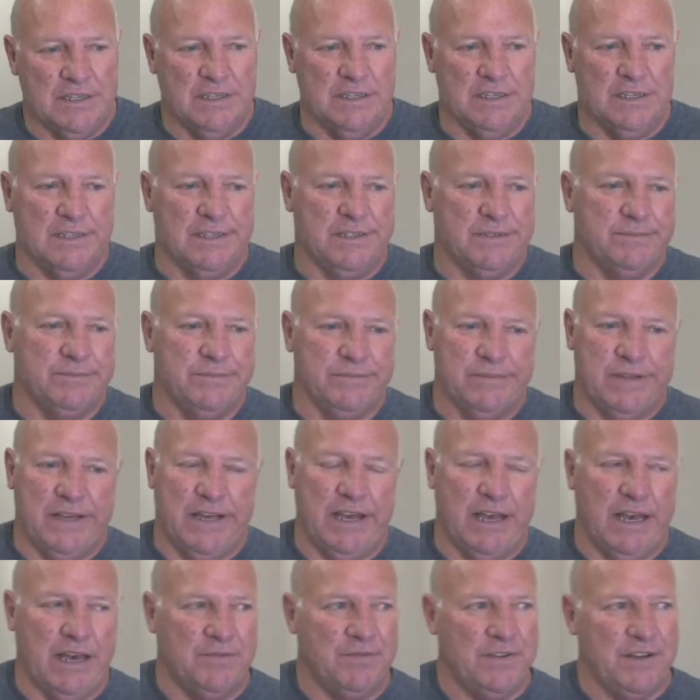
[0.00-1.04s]
a
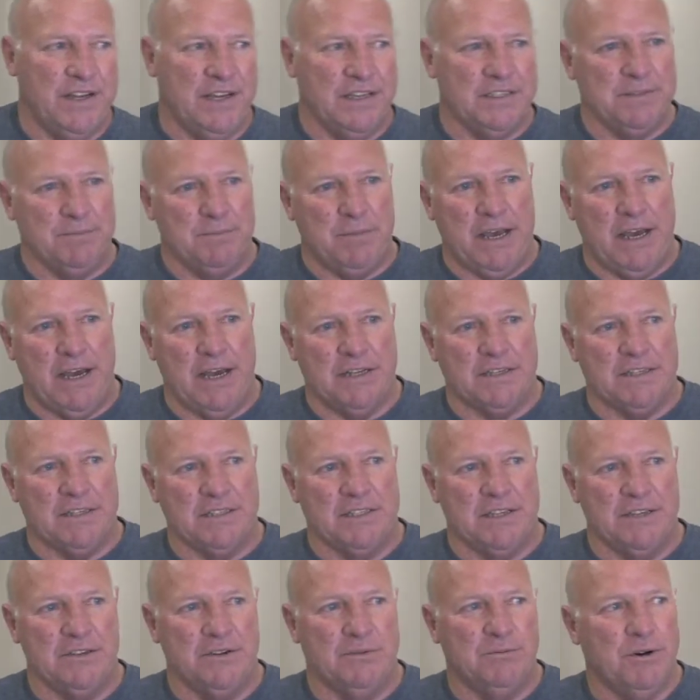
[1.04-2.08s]
half a dozen patches
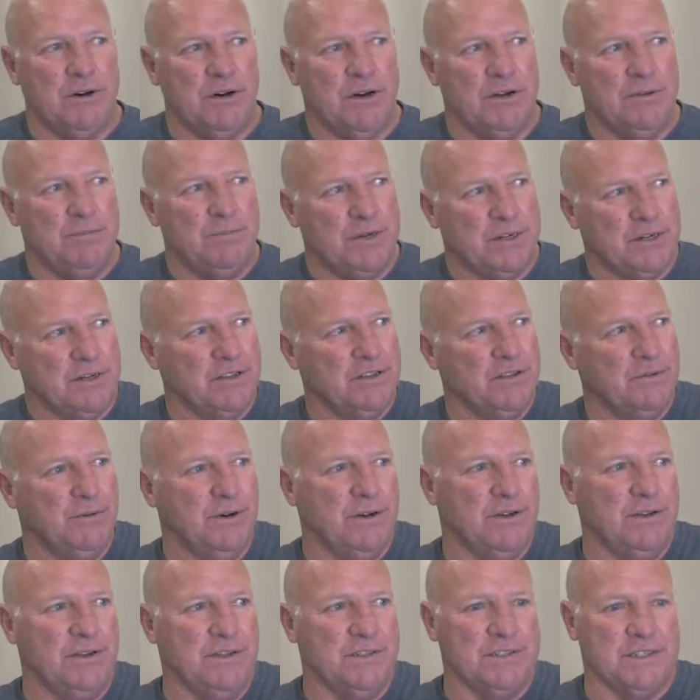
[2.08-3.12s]
on the wall. Part of the
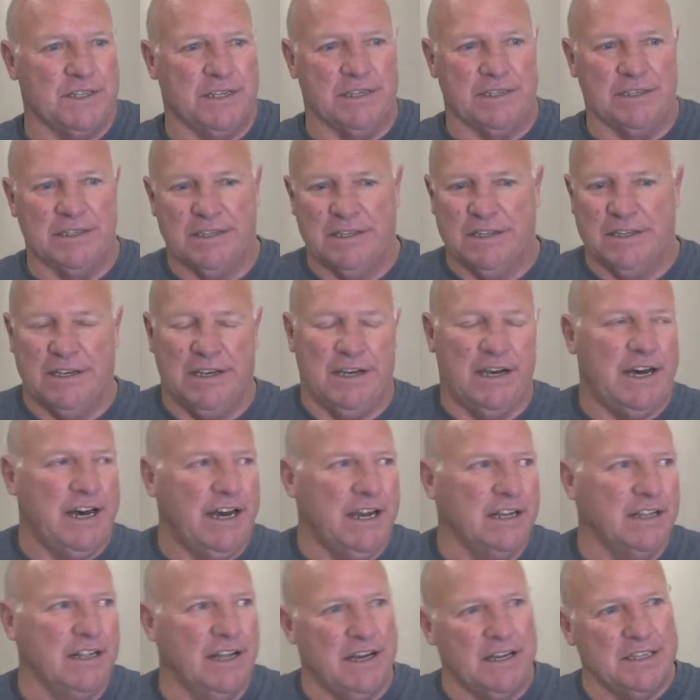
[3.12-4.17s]
wall's high
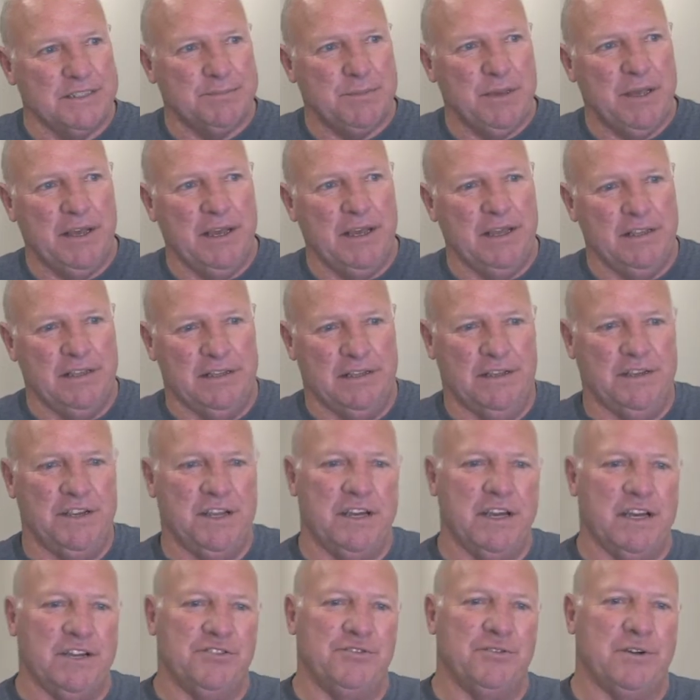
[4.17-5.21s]
gloss paint, and then you
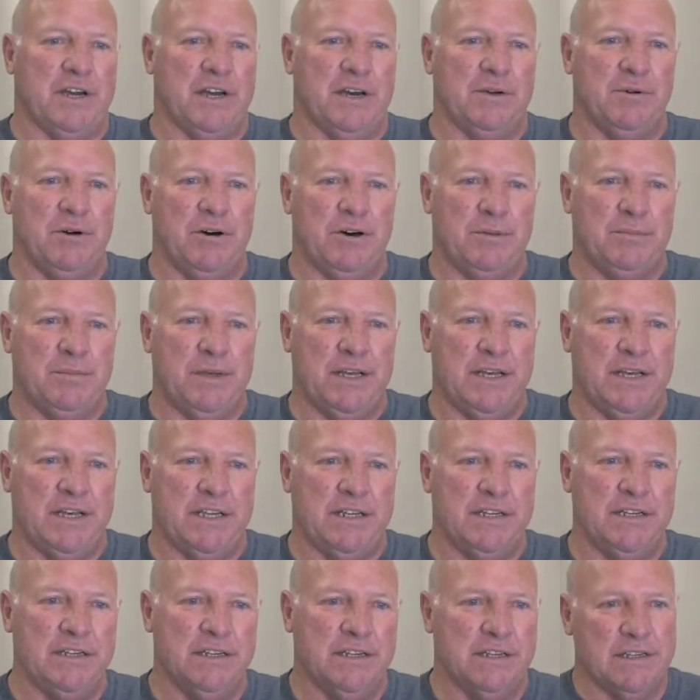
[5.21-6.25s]
got drywall
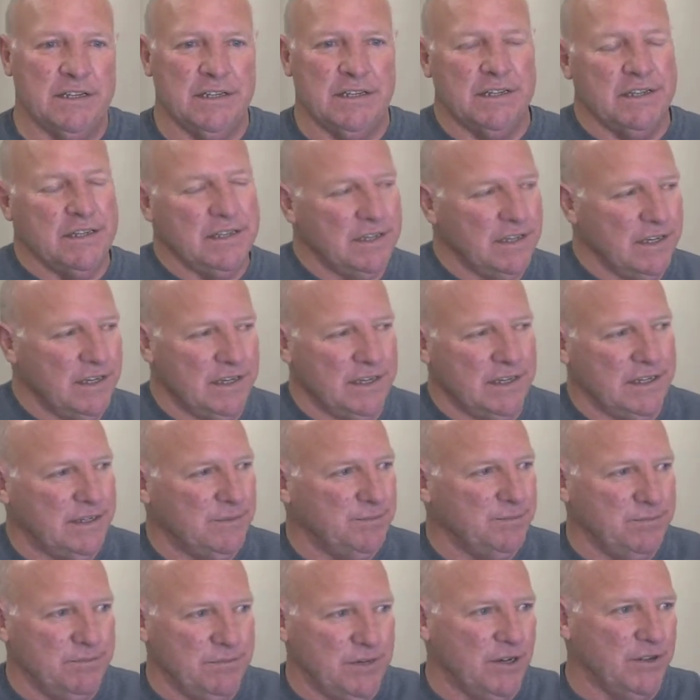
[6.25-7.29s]
mud,
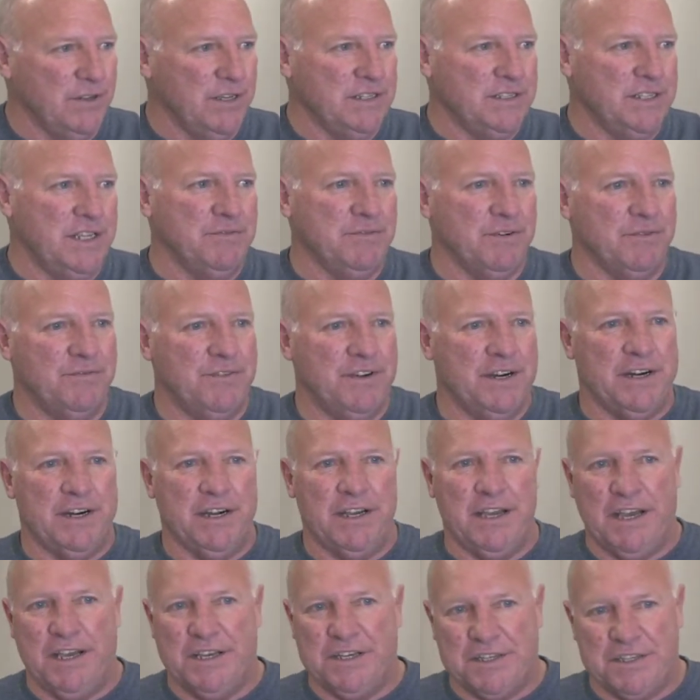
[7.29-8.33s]
all these different
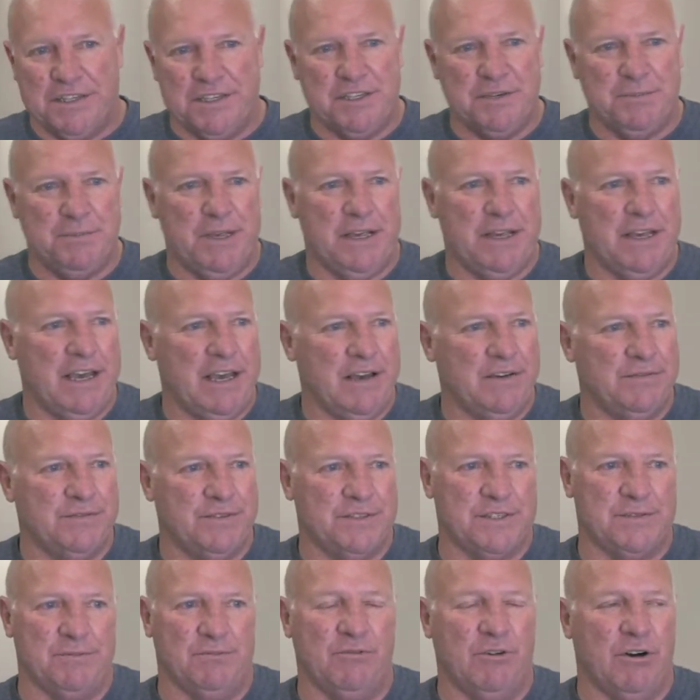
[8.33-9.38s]
variations. You may have
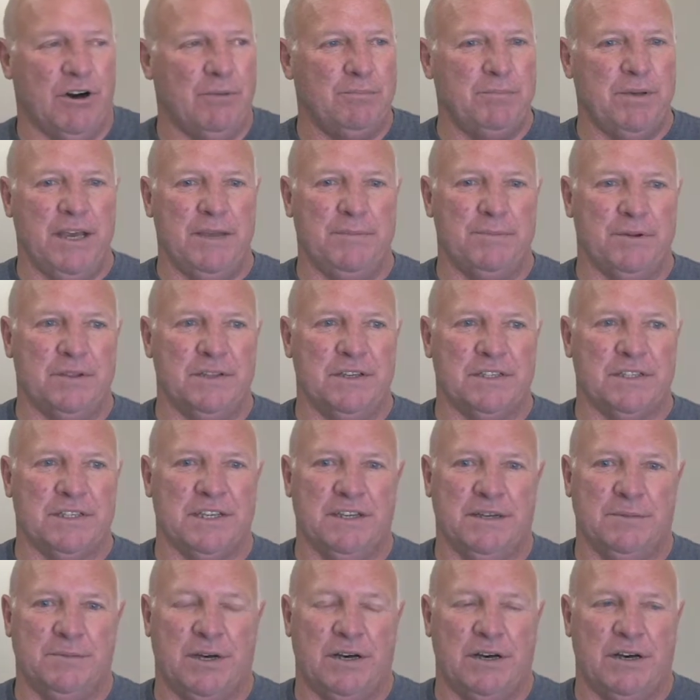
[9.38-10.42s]
some wallpaper that's
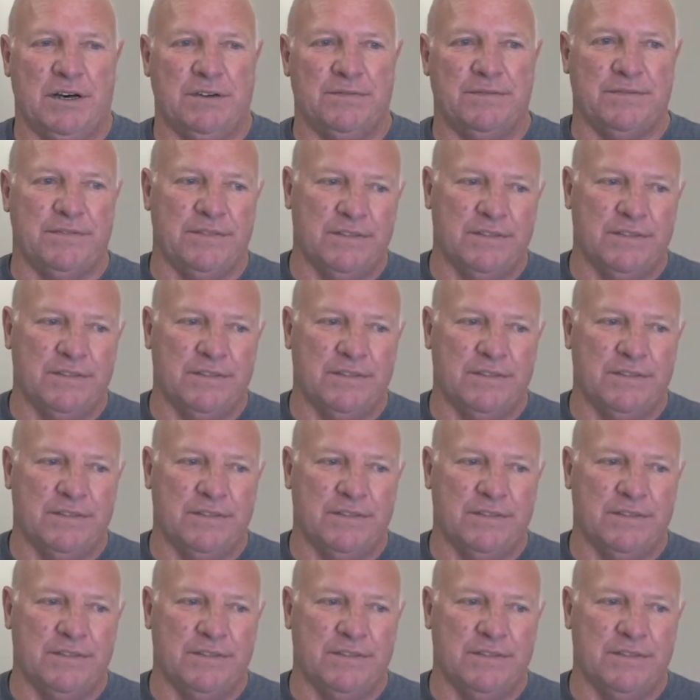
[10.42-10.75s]
come off.